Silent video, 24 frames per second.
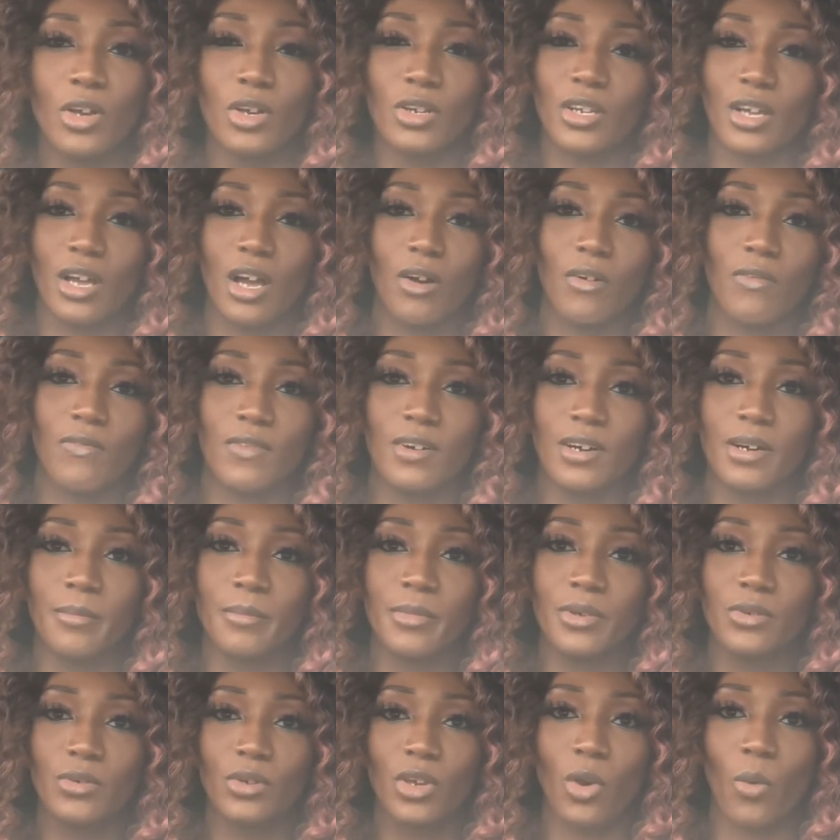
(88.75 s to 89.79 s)
The
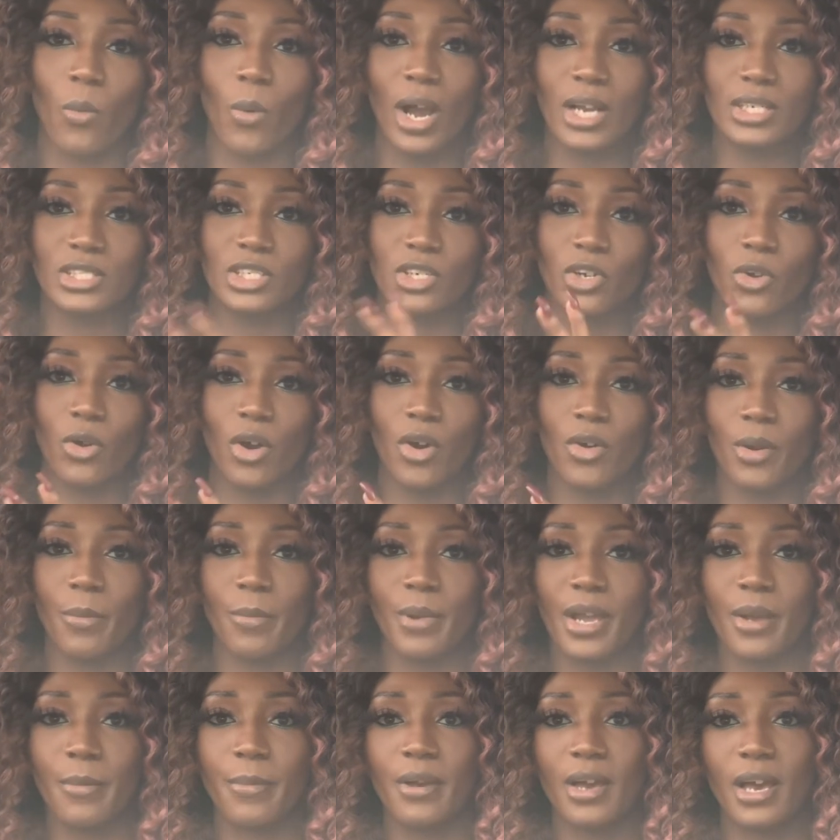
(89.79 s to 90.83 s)
GoFundMe, you can watch it grow. The
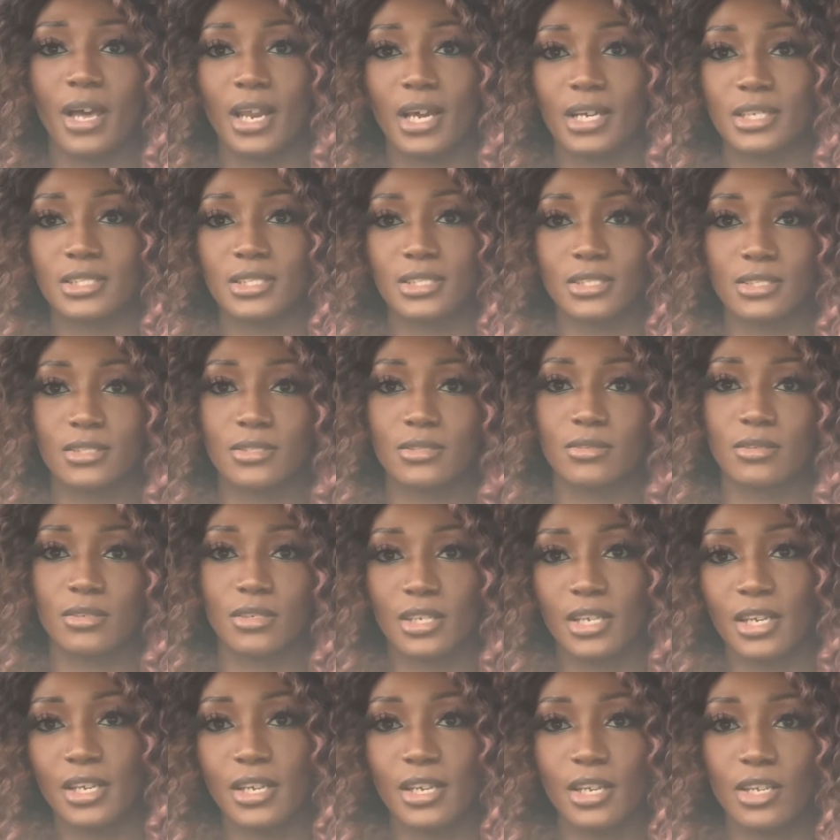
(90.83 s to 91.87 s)
PayPal, I just
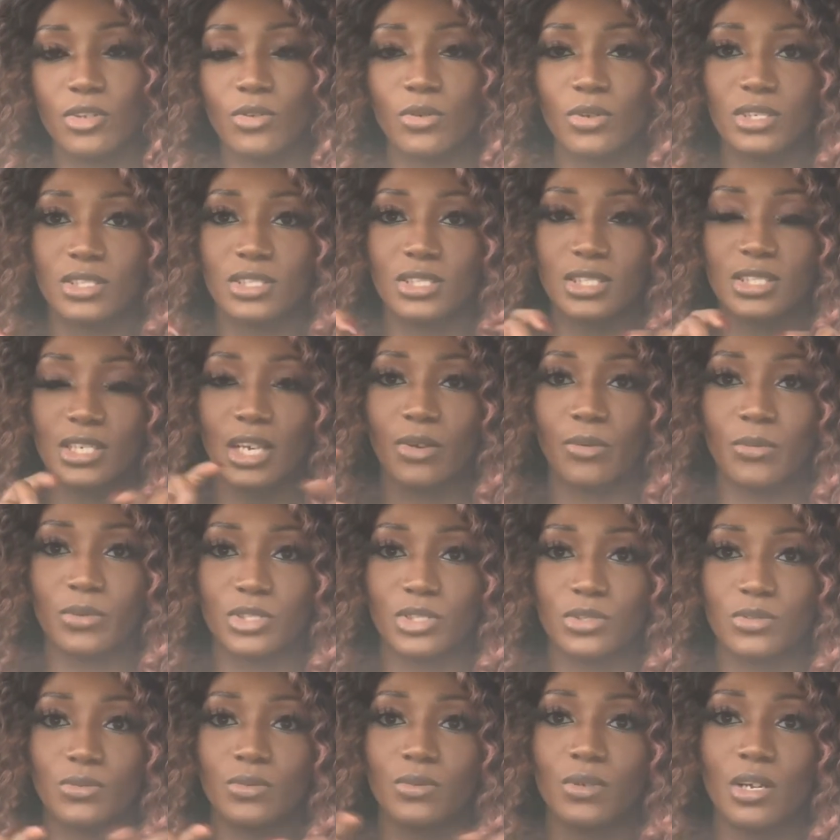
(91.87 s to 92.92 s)
get in. You can just say what
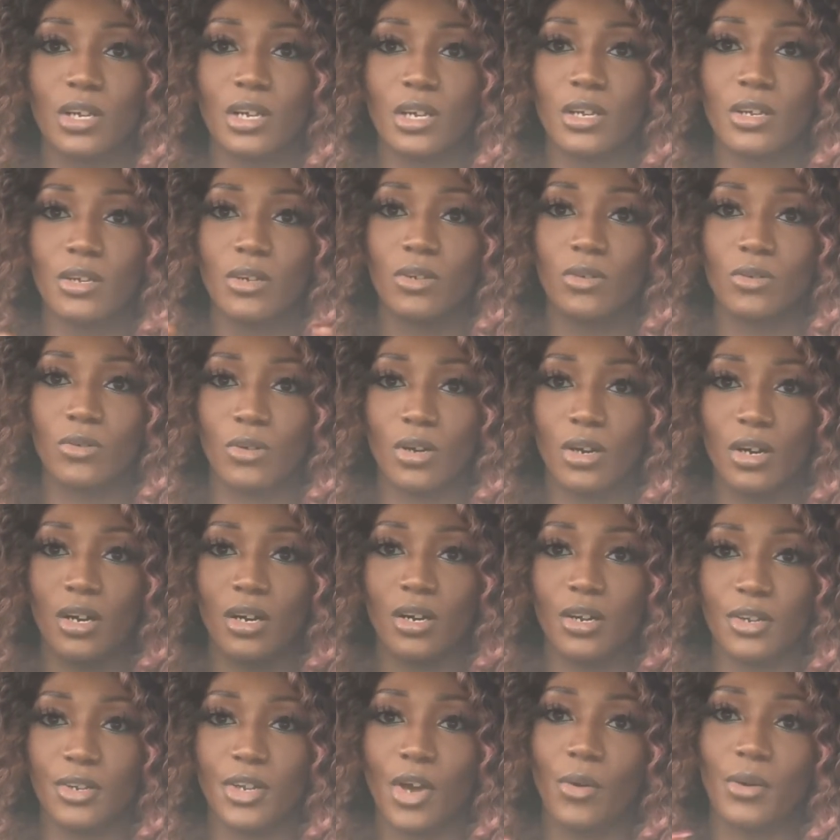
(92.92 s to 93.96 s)
you
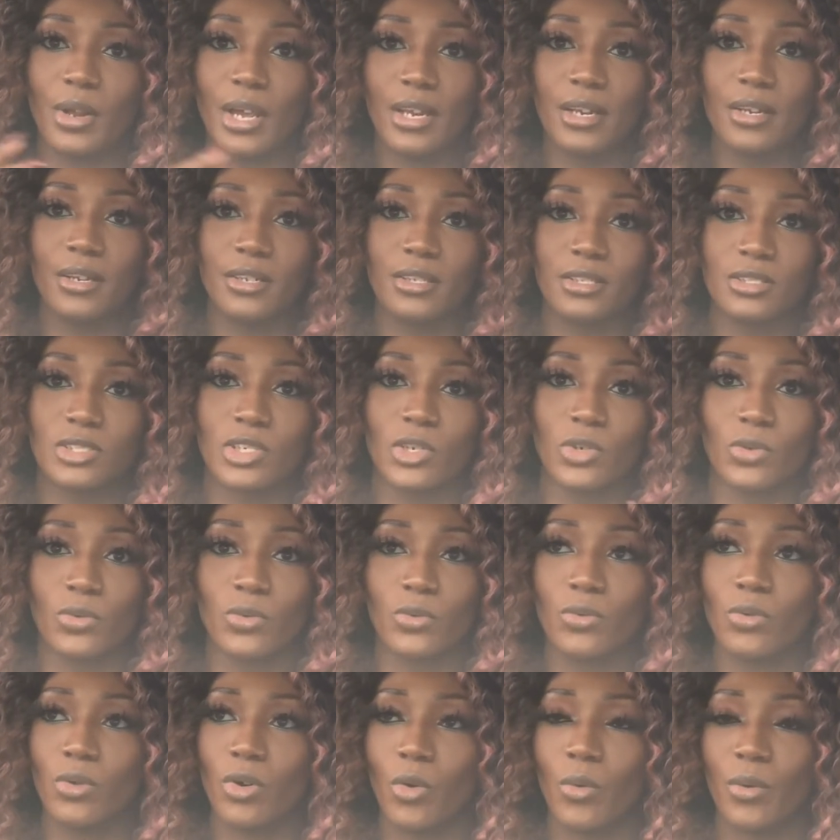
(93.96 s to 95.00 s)
uh, donated it
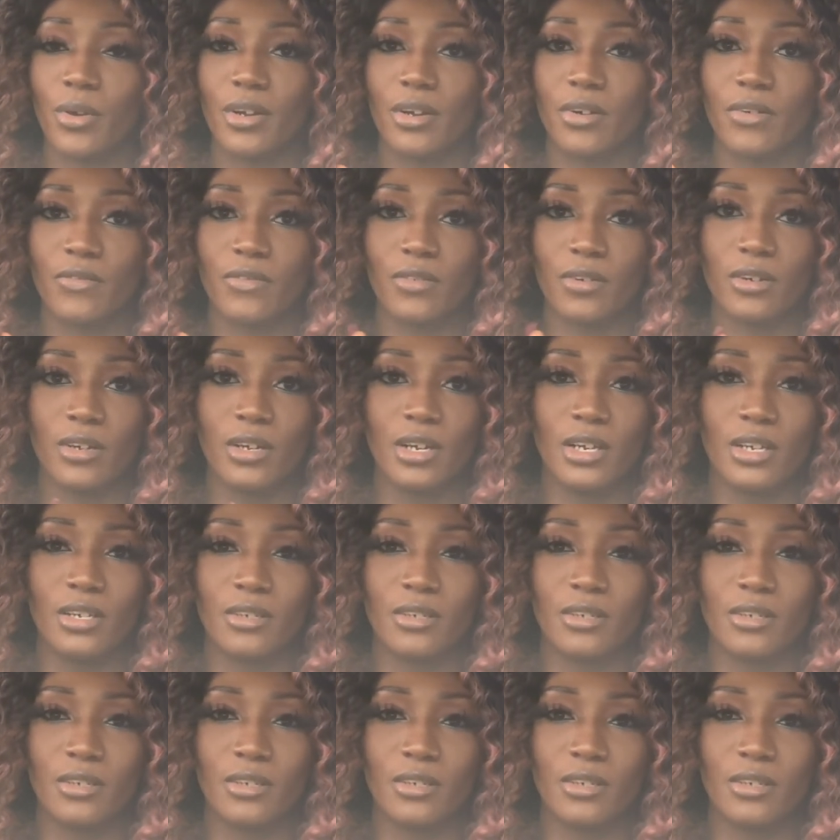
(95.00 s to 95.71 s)
to or whatever.